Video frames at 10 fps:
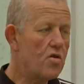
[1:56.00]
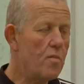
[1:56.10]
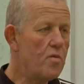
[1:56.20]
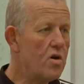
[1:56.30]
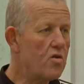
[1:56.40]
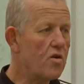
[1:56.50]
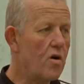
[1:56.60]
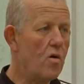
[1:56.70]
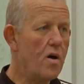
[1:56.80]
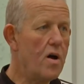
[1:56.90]
Some years
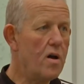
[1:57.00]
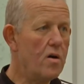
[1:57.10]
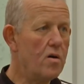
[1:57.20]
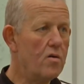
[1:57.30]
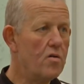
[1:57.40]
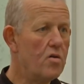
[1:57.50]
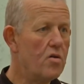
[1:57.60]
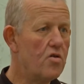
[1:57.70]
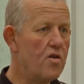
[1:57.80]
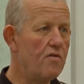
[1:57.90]
ago I had a
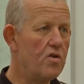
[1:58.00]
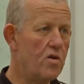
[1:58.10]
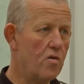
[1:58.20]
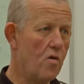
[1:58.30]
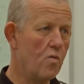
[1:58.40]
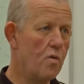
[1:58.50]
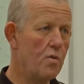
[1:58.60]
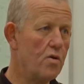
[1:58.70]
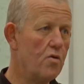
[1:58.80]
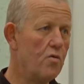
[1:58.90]
70-year-old
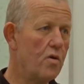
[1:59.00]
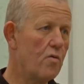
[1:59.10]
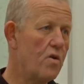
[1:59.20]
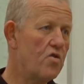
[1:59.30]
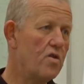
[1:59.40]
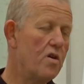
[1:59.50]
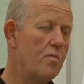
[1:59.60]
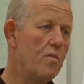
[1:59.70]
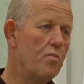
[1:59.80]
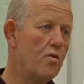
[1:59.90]
woman who had recently
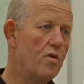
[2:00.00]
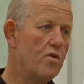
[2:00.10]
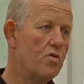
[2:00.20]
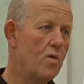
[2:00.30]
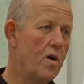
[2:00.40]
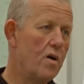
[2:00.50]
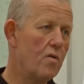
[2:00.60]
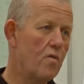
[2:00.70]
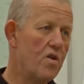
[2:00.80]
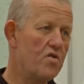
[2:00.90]
been put into a
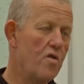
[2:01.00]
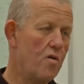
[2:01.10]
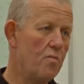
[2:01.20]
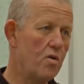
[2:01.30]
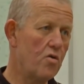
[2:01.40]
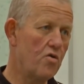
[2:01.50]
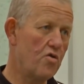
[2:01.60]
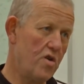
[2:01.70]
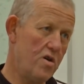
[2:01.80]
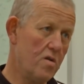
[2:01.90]
rest home because
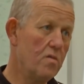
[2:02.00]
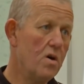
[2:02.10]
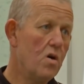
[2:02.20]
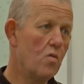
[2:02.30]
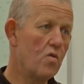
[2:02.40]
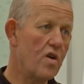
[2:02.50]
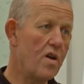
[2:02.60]
she was